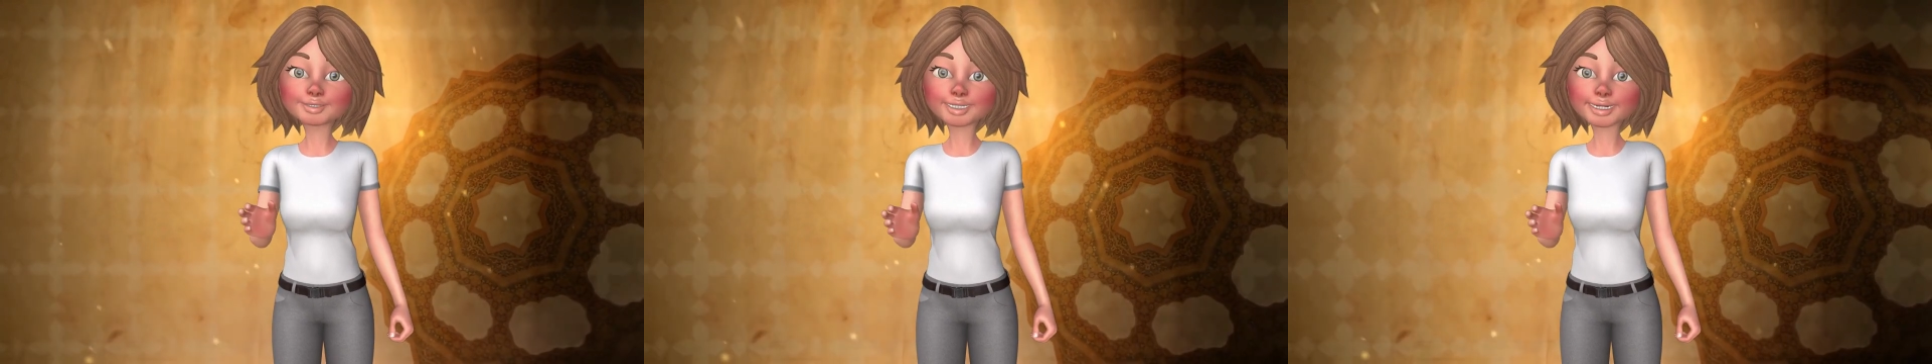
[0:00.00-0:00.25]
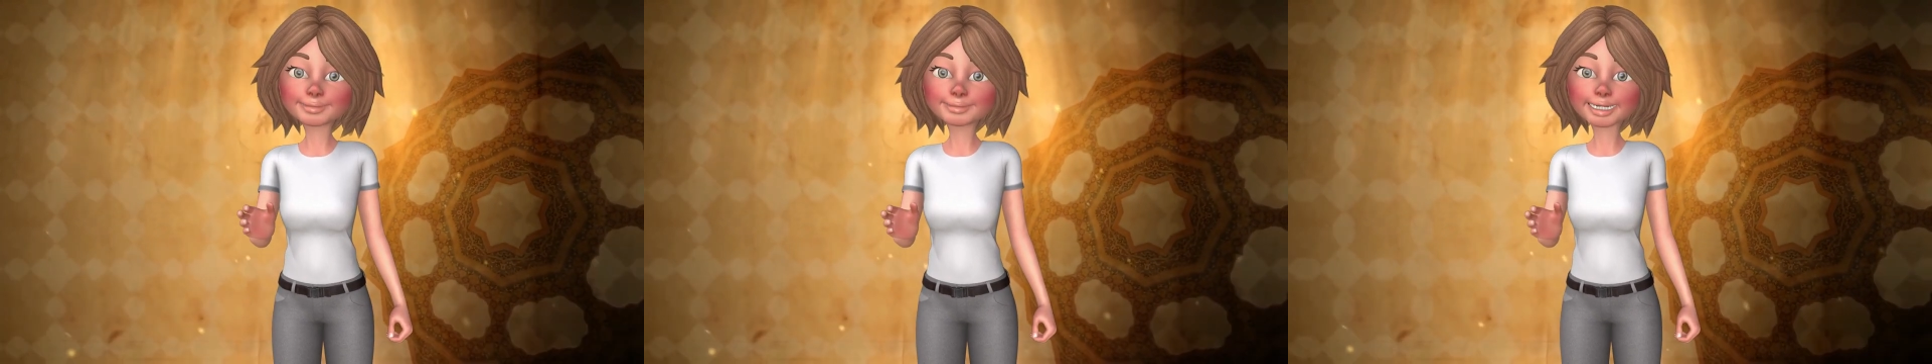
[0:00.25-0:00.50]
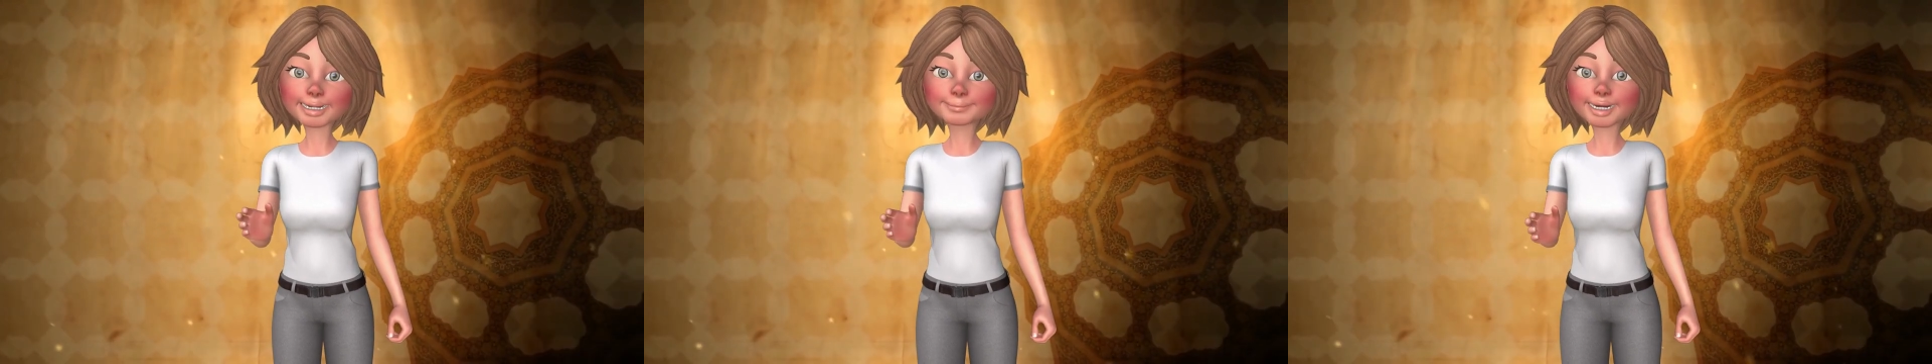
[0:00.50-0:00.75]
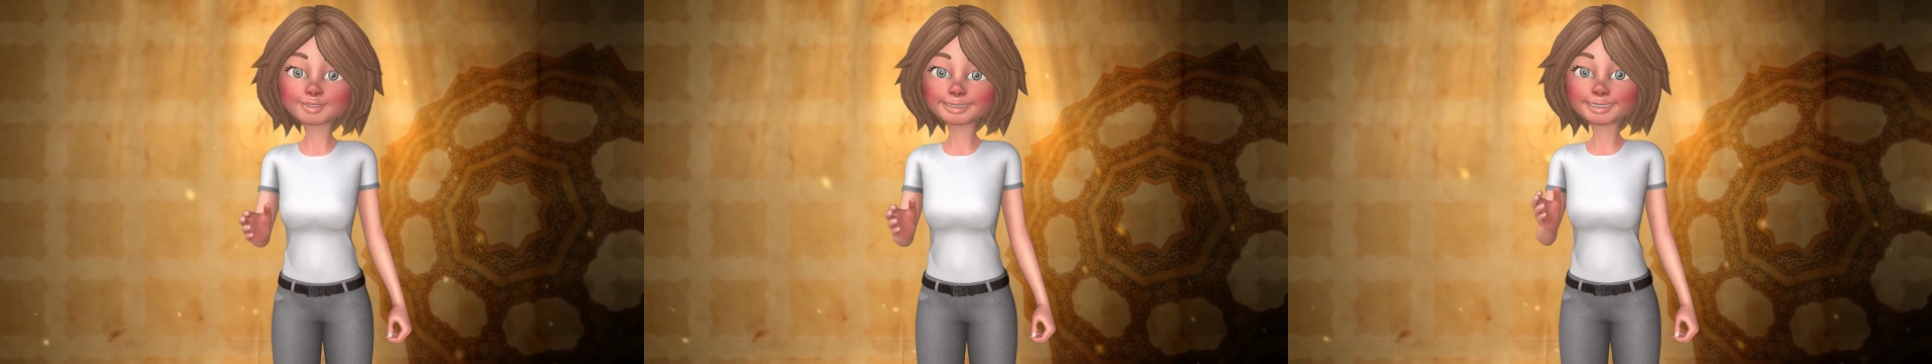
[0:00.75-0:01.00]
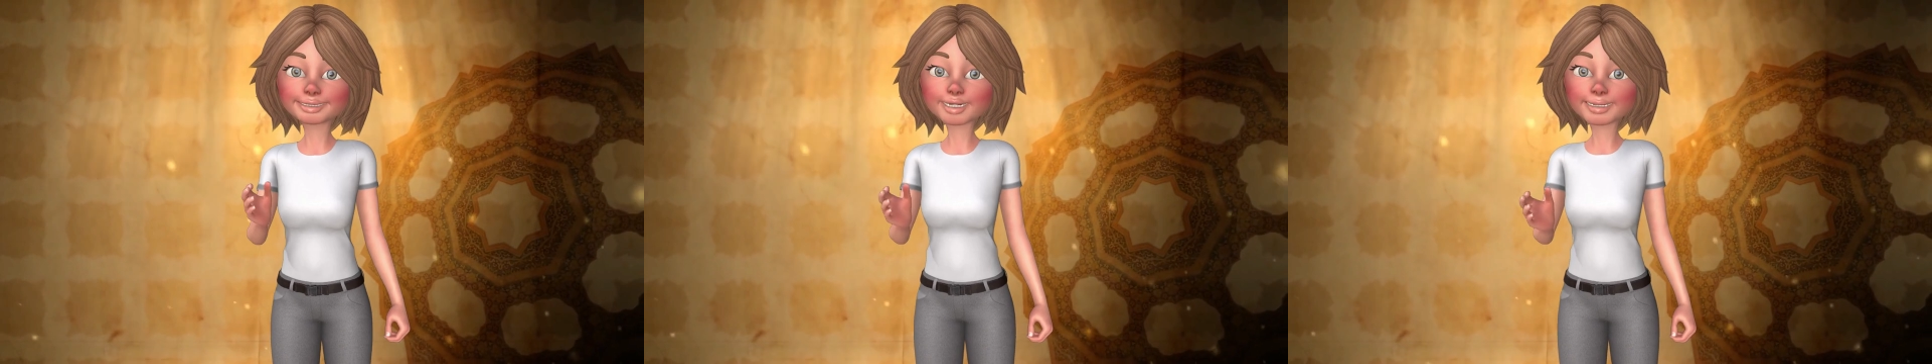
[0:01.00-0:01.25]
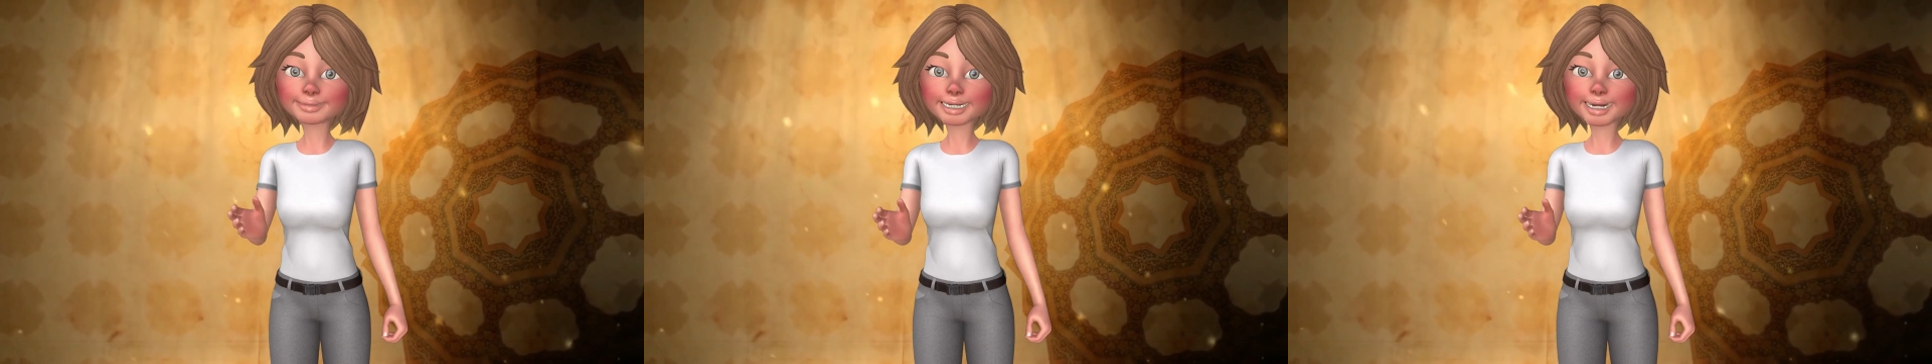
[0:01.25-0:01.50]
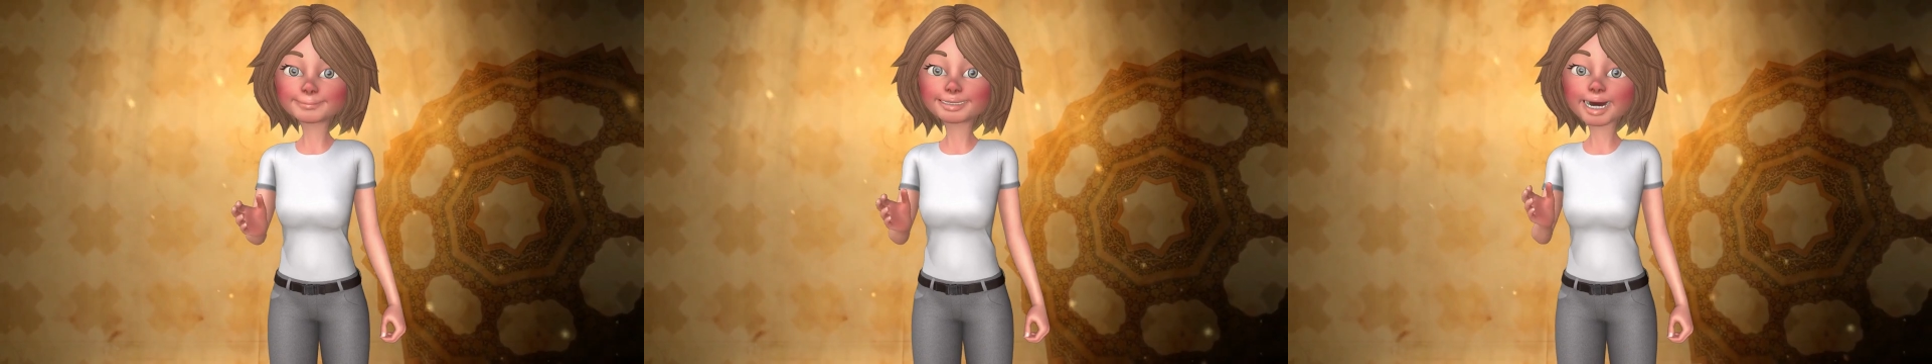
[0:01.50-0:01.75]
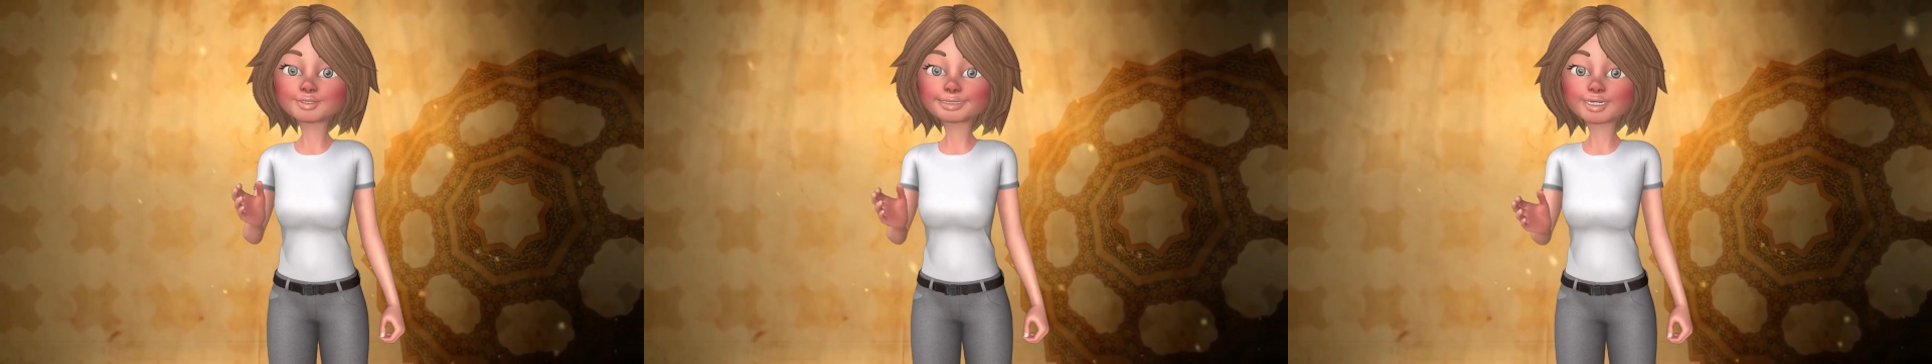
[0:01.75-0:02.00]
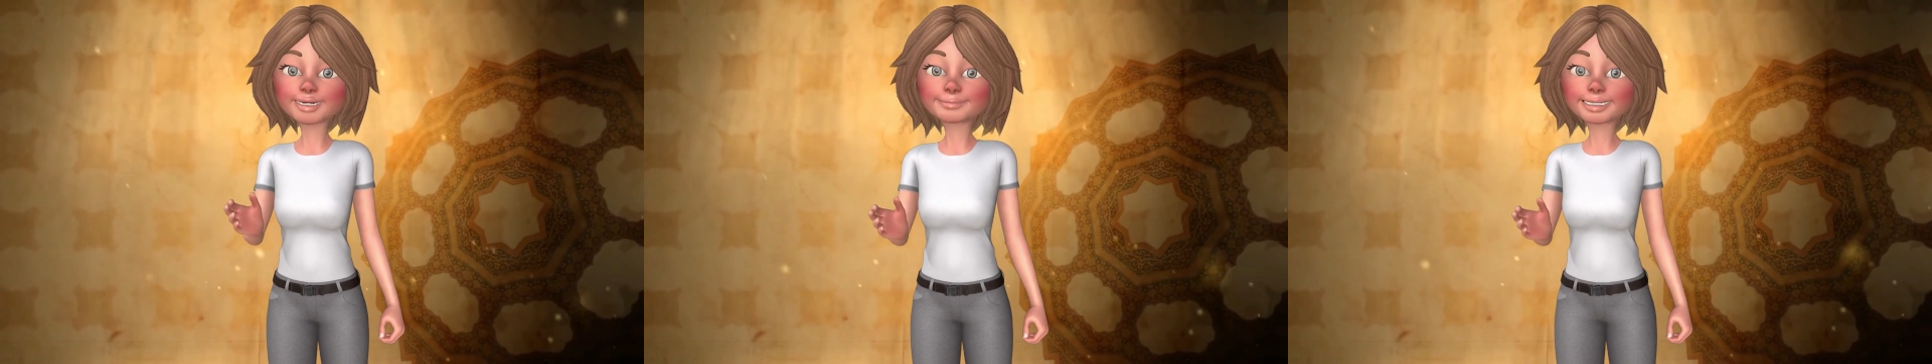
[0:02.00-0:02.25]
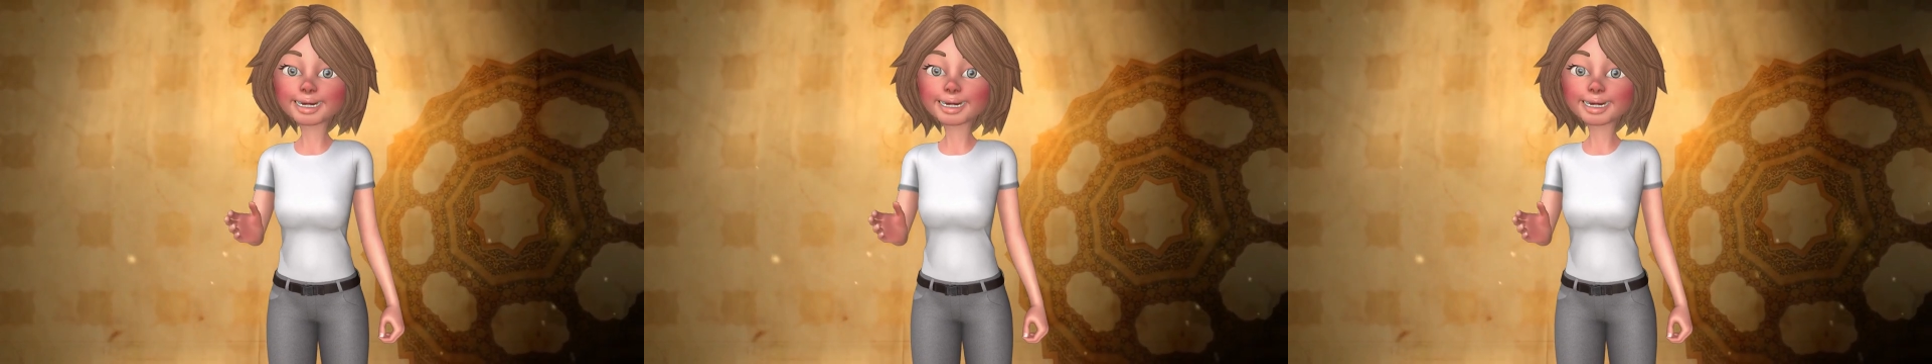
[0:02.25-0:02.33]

to enter he suddenly felt tired and,